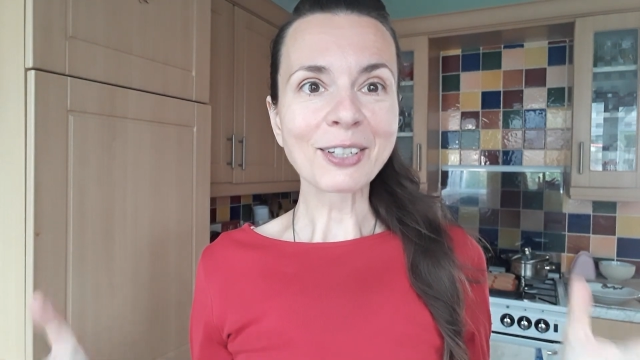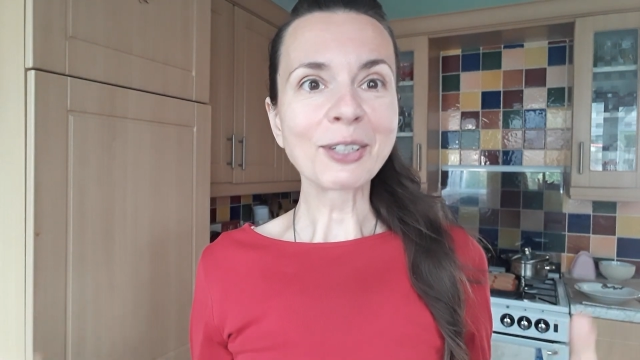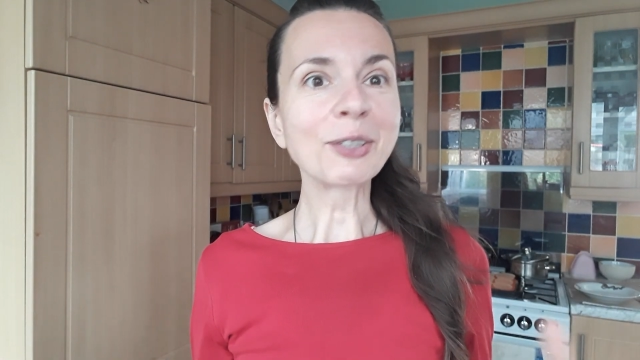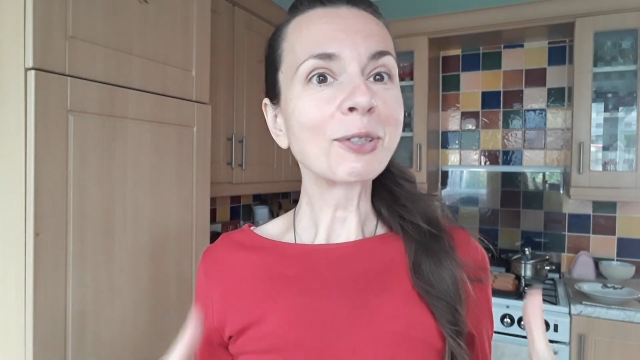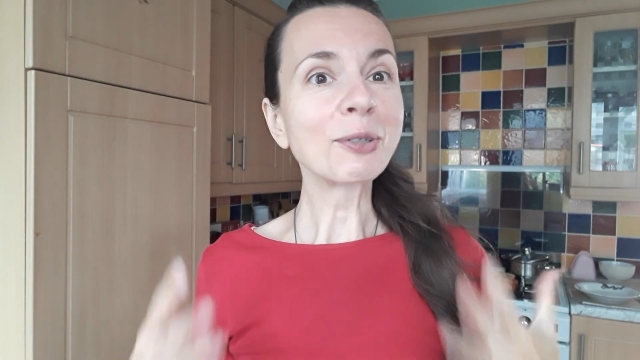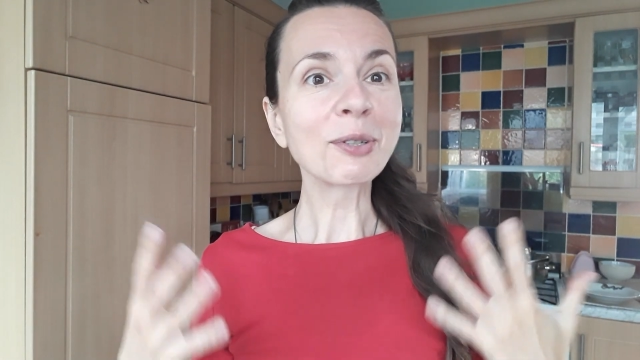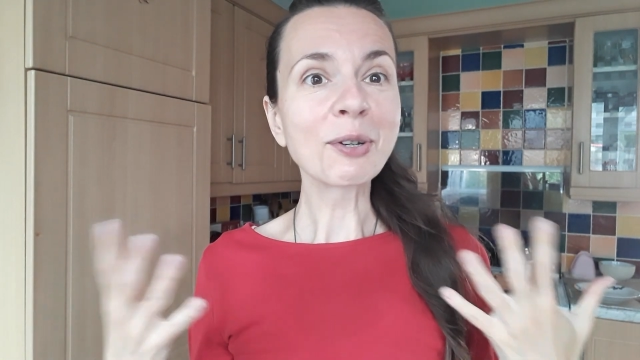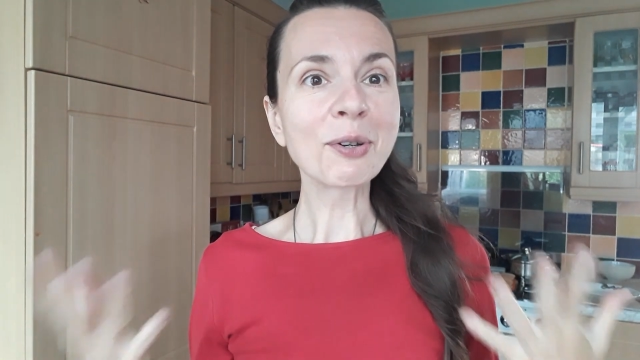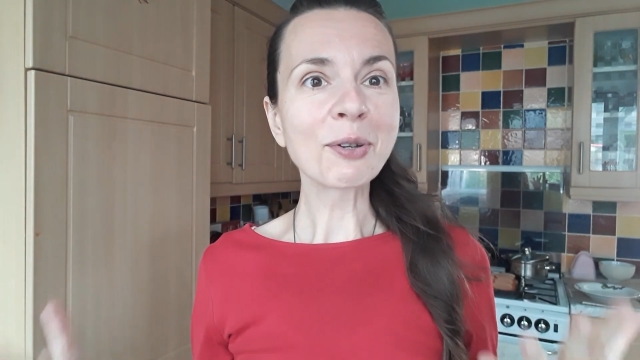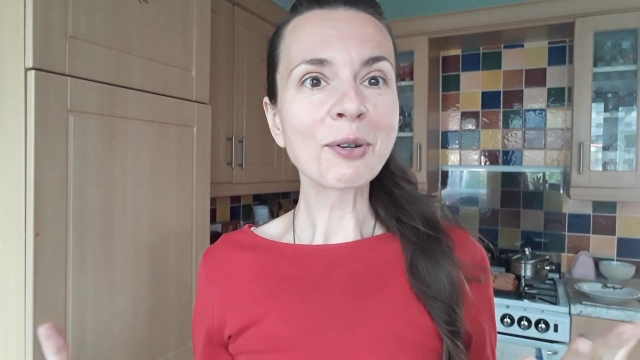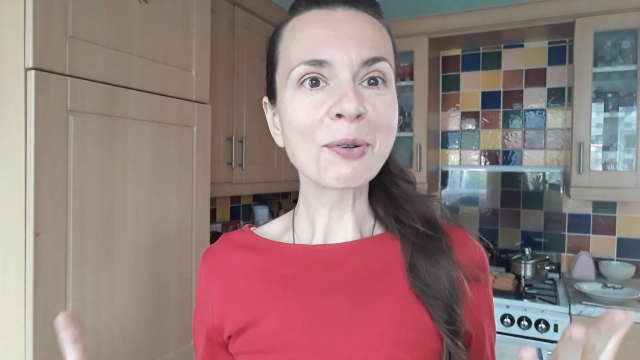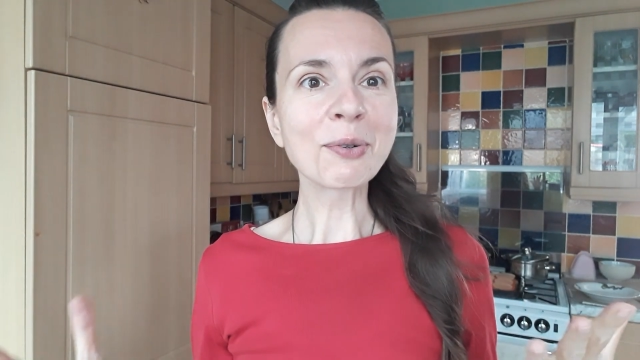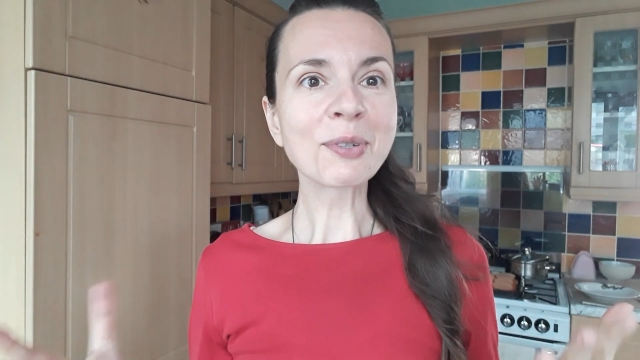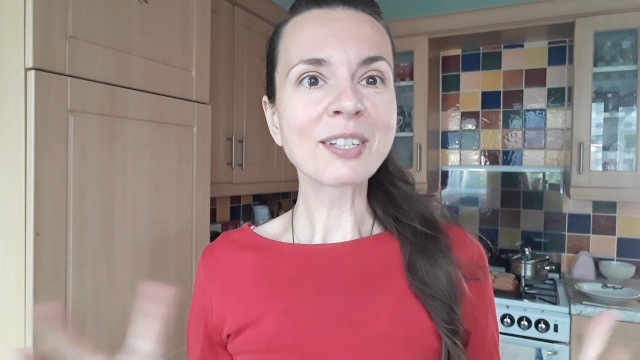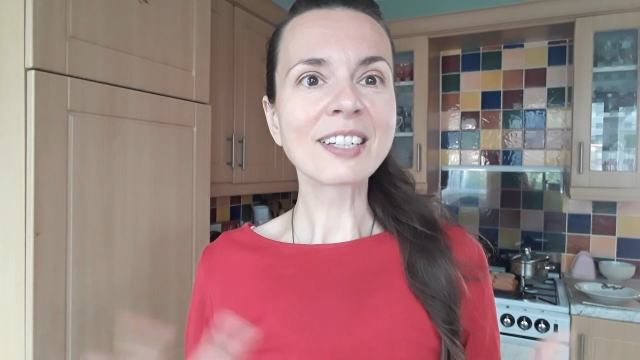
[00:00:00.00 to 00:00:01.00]
Do you
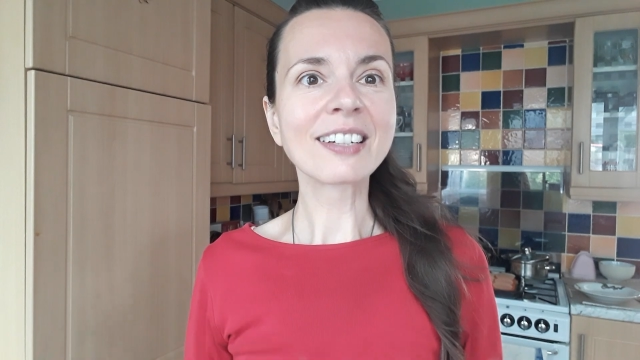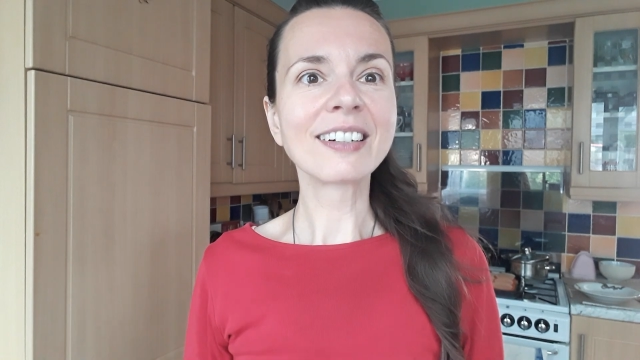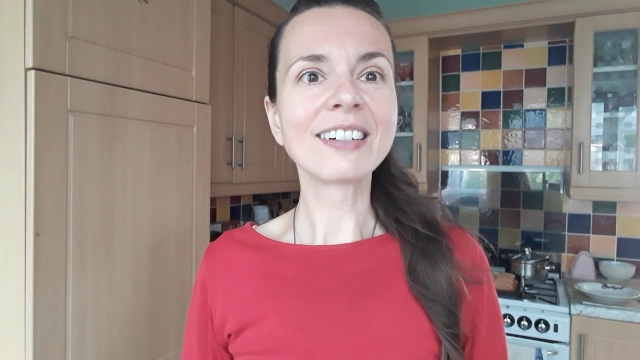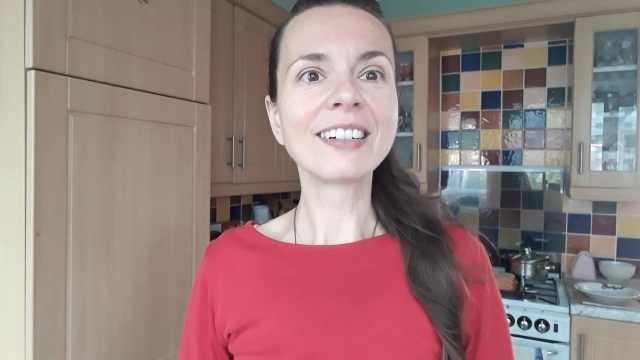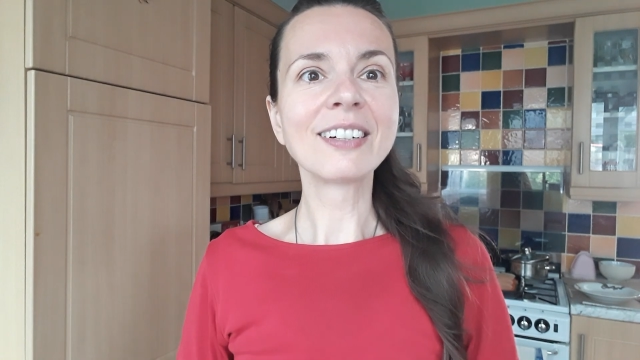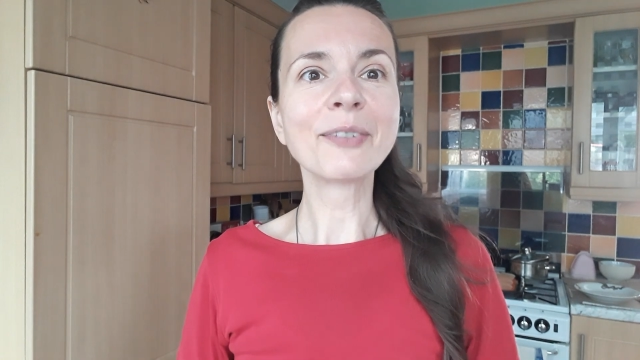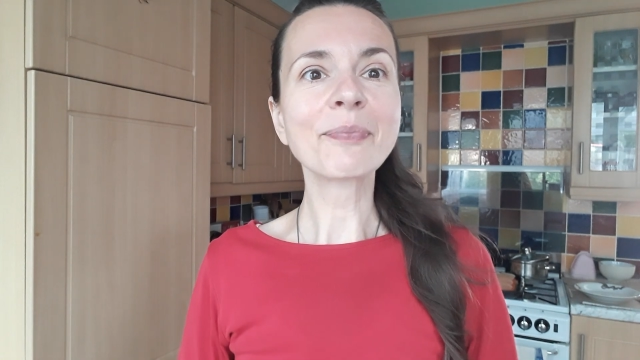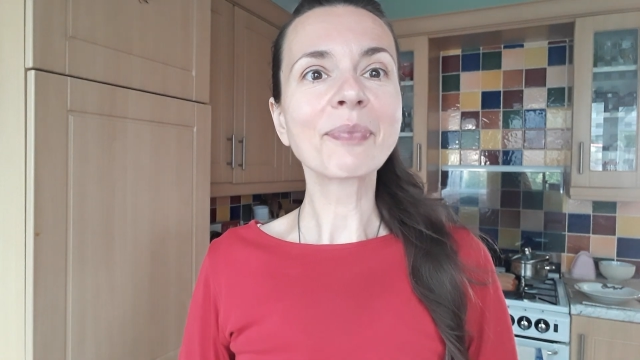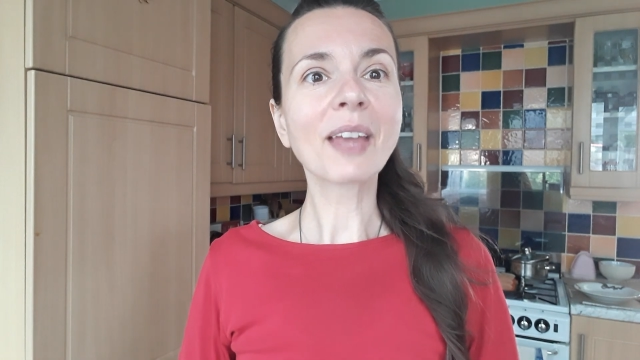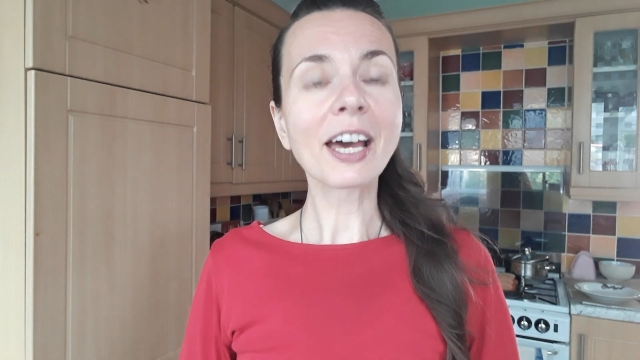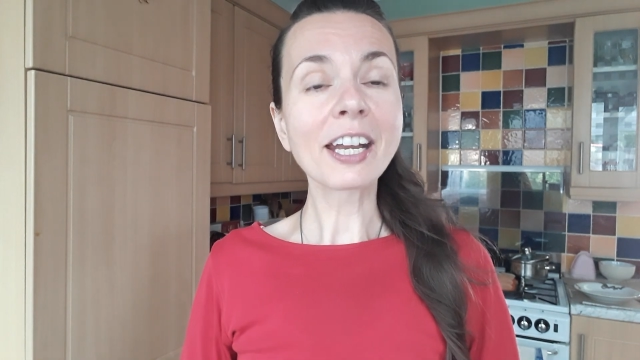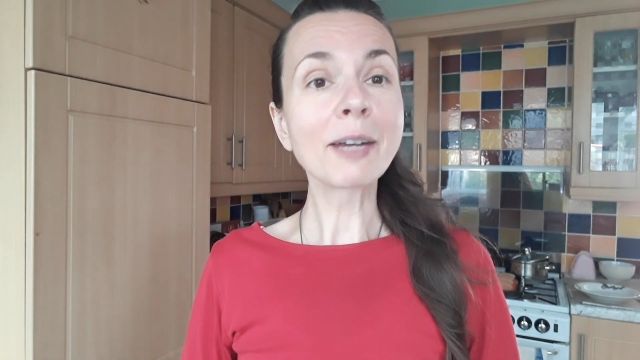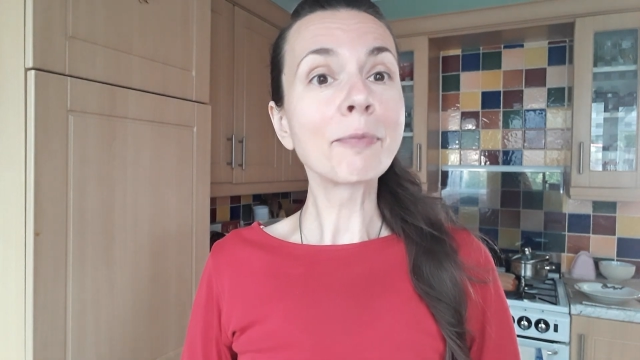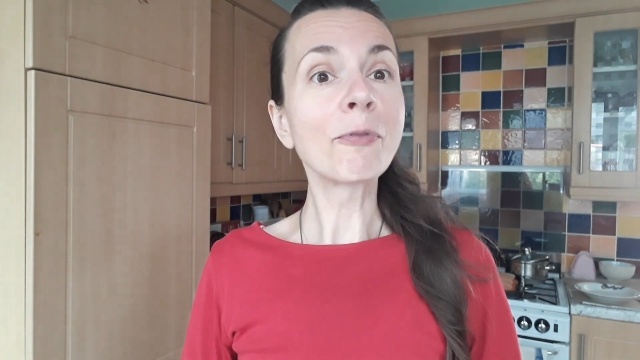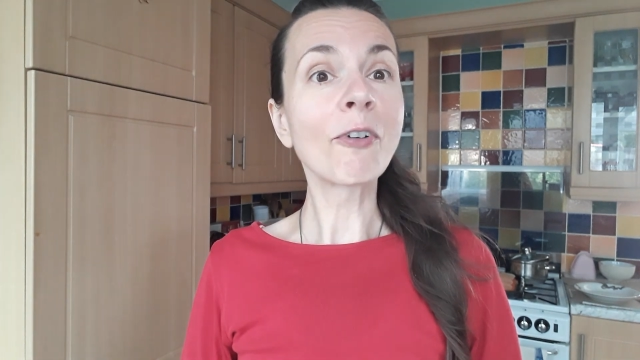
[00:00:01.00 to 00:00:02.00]
use
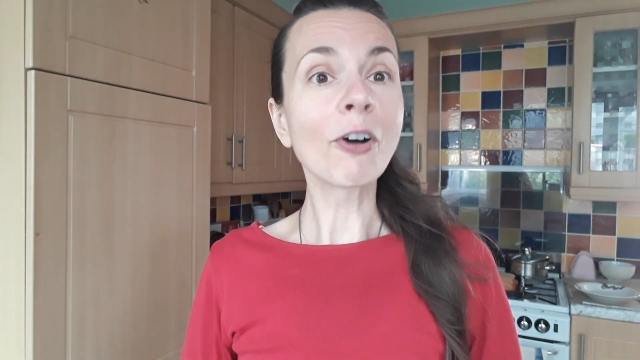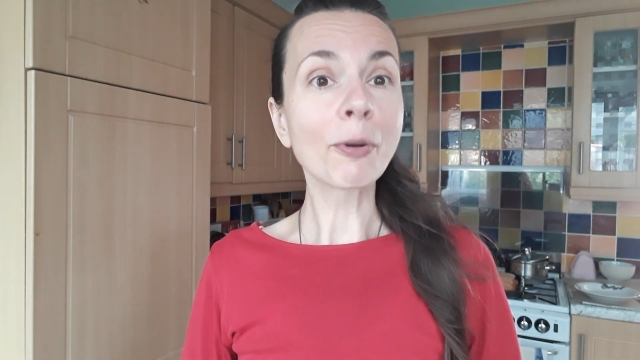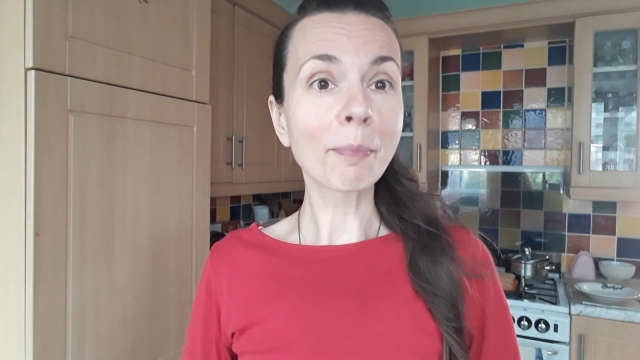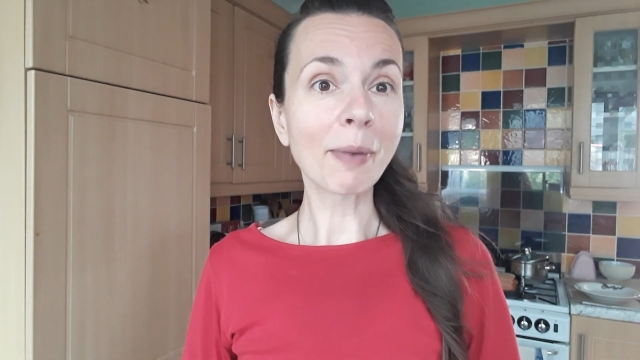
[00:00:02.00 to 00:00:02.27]
Ribwort